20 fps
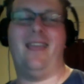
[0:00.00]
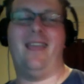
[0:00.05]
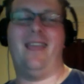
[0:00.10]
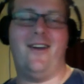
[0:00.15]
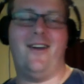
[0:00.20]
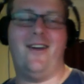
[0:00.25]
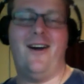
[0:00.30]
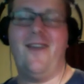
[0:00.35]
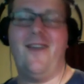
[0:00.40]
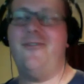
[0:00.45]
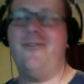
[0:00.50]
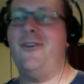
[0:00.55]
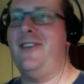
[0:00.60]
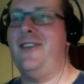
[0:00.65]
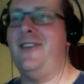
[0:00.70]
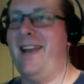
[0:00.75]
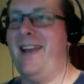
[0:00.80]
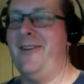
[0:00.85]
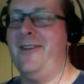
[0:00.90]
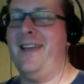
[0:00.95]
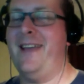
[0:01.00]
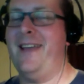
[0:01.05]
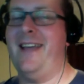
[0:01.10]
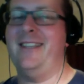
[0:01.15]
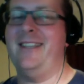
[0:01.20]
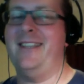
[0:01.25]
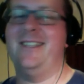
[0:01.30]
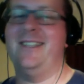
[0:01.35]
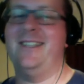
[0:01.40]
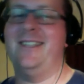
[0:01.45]
iPhone Nano
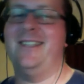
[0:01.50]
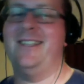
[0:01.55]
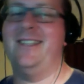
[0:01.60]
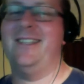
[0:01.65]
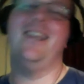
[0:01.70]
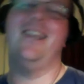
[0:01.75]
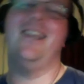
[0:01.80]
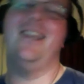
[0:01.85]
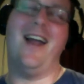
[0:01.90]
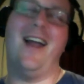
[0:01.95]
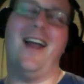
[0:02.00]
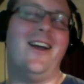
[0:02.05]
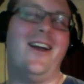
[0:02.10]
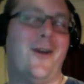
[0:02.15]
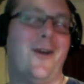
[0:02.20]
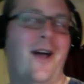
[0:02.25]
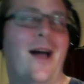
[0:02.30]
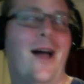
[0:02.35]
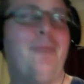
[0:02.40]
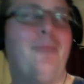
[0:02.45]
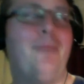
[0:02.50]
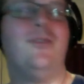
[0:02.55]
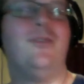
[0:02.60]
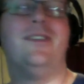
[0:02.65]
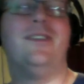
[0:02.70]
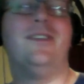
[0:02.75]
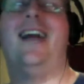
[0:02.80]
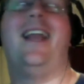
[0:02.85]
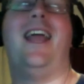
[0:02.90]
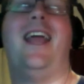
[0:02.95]
cases. And I know I pull
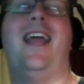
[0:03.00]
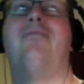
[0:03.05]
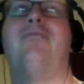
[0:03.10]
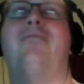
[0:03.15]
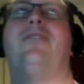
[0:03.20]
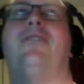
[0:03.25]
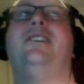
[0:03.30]
this out every